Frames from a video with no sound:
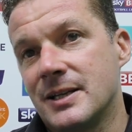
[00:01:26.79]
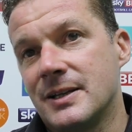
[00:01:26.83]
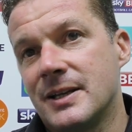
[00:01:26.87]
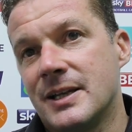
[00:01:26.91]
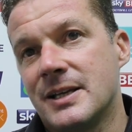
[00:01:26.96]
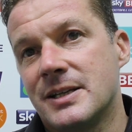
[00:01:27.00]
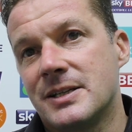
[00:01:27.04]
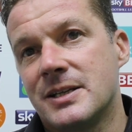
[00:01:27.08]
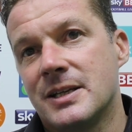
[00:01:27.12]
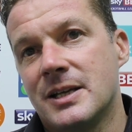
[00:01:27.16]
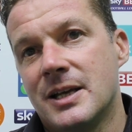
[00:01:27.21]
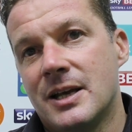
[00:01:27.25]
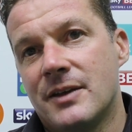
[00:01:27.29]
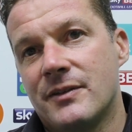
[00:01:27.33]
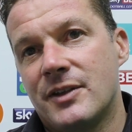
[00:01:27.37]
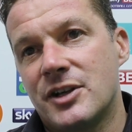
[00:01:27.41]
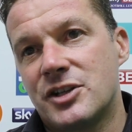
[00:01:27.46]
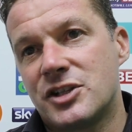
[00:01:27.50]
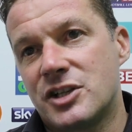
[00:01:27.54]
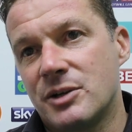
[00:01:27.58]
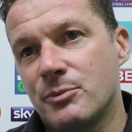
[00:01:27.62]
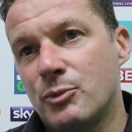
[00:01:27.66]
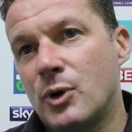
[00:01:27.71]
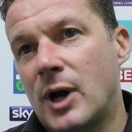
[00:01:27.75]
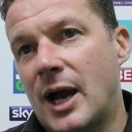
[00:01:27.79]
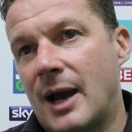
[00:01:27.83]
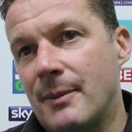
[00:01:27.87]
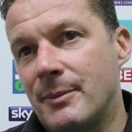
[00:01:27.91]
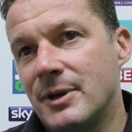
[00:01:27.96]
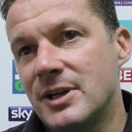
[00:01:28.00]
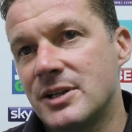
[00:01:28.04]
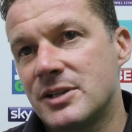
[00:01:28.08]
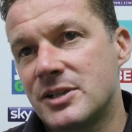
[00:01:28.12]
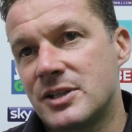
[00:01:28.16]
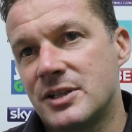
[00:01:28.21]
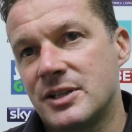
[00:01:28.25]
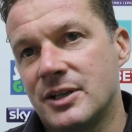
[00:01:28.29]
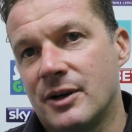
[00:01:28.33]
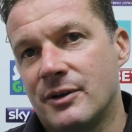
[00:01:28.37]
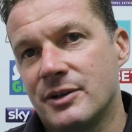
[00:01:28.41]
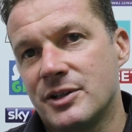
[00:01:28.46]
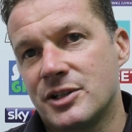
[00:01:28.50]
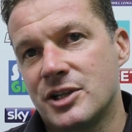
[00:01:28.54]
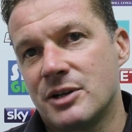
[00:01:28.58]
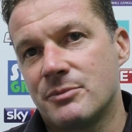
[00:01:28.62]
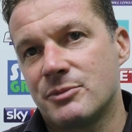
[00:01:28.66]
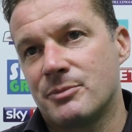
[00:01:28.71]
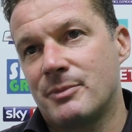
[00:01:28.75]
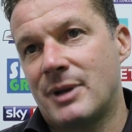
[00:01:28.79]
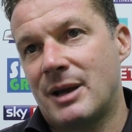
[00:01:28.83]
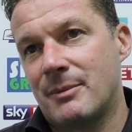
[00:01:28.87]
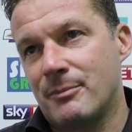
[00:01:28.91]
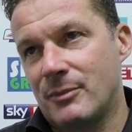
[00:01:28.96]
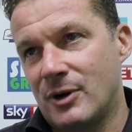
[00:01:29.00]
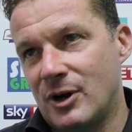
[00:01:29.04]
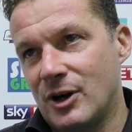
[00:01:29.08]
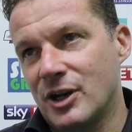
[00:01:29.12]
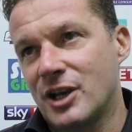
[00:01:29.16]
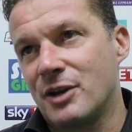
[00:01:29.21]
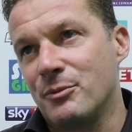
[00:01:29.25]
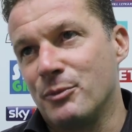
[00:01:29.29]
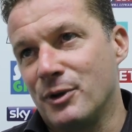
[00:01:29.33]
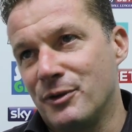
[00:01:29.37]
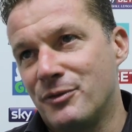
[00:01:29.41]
And there's there's simple habits, you know, in terms of man marking.